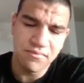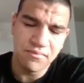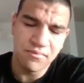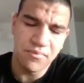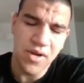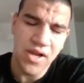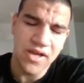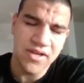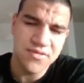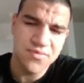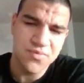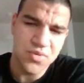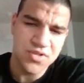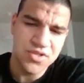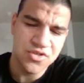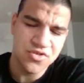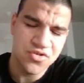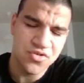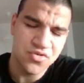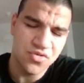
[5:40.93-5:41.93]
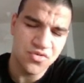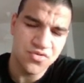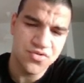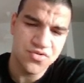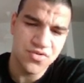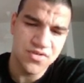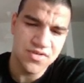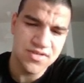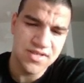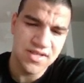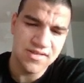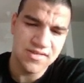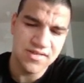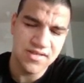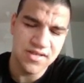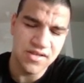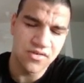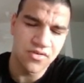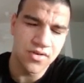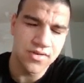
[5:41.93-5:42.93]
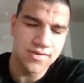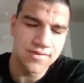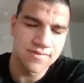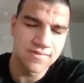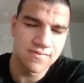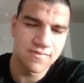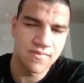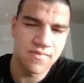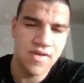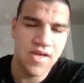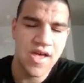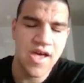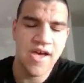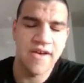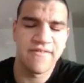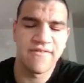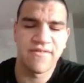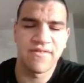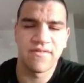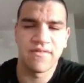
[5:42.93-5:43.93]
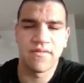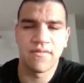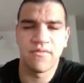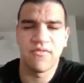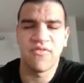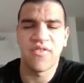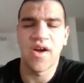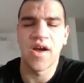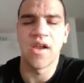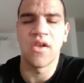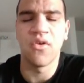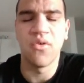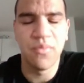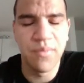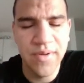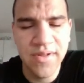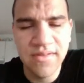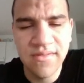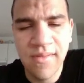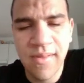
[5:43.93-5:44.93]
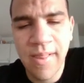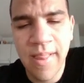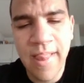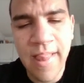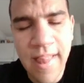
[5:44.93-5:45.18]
black's position also is that he got f file open.